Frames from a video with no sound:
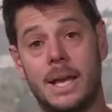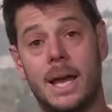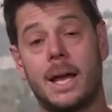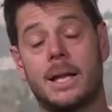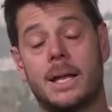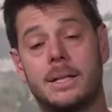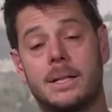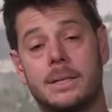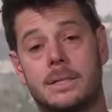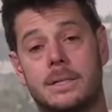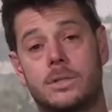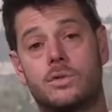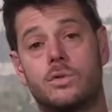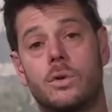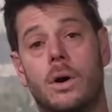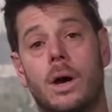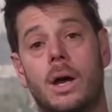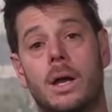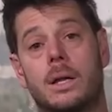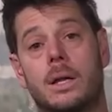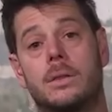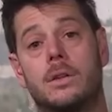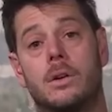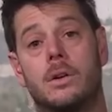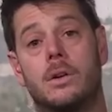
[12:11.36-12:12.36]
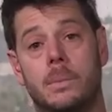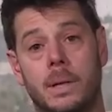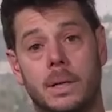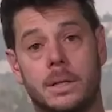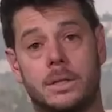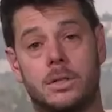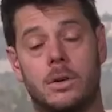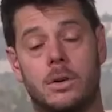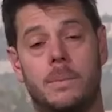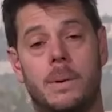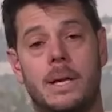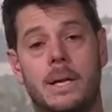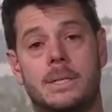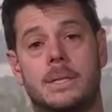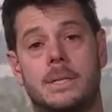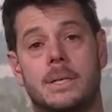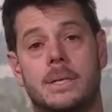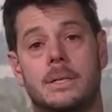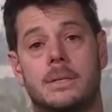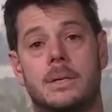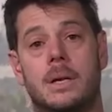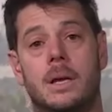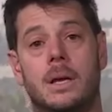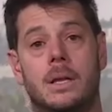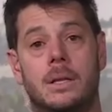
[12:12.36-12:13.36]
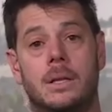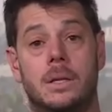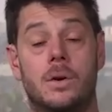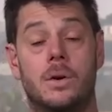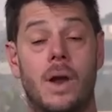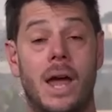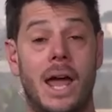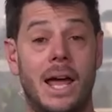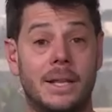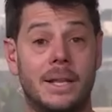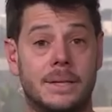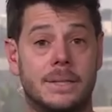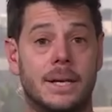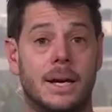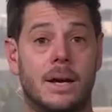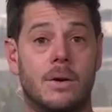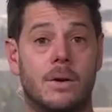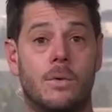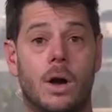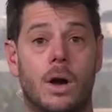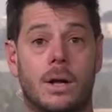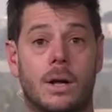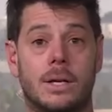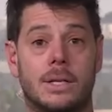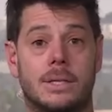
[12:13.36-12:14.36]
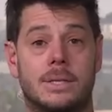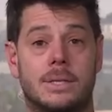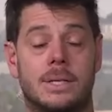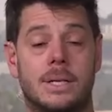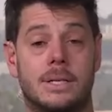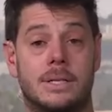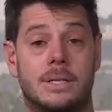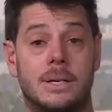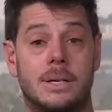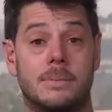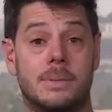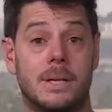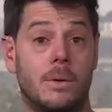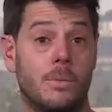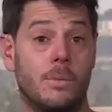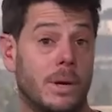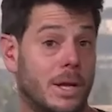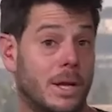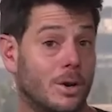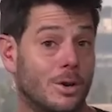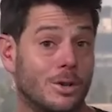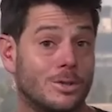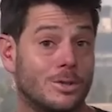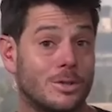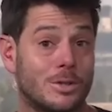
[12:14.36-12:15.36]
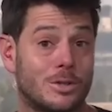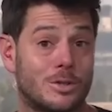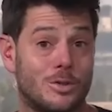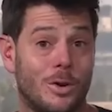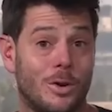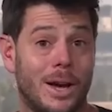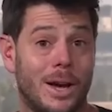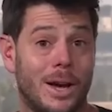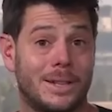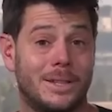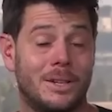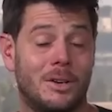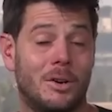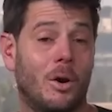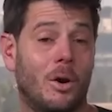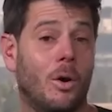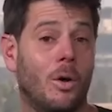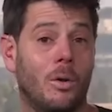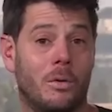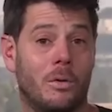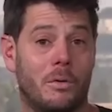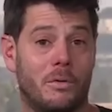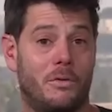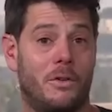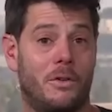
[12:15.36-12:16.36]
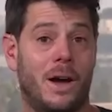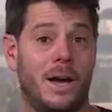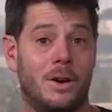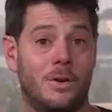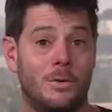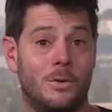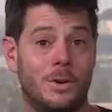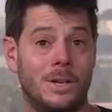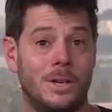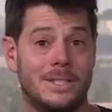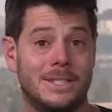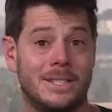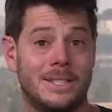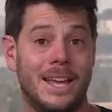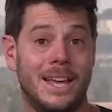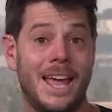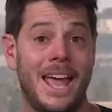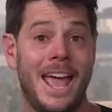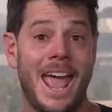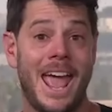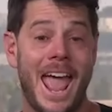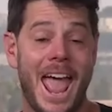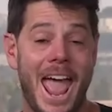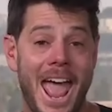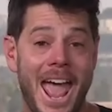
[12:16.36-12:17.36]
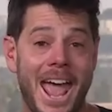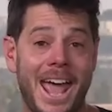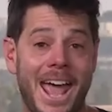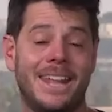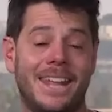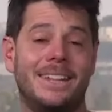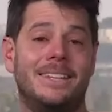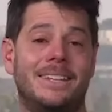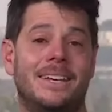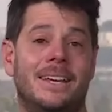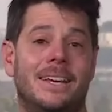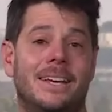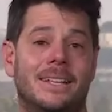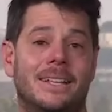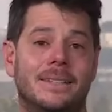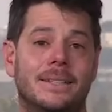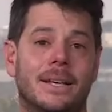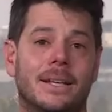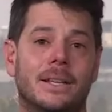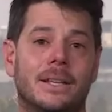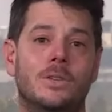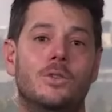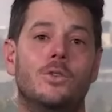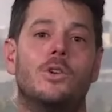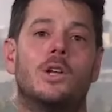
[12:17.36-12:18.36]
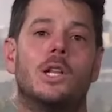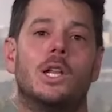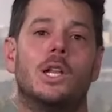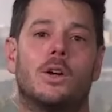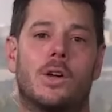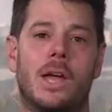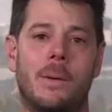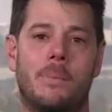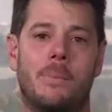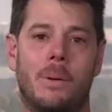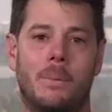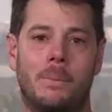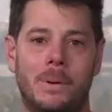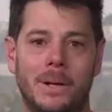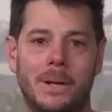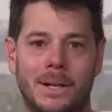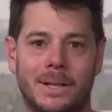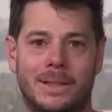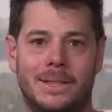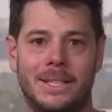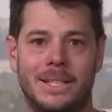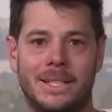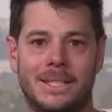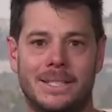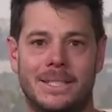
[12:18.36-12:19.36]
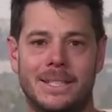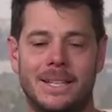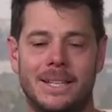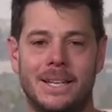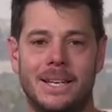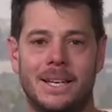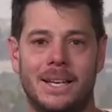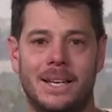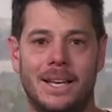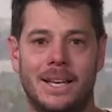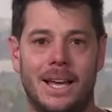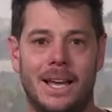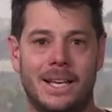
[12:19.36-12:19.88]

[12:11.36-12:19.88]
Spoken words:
attack and strike their military bases, their anti-rocket systems, and we can also strike their oil refineries and their nuclear capabilities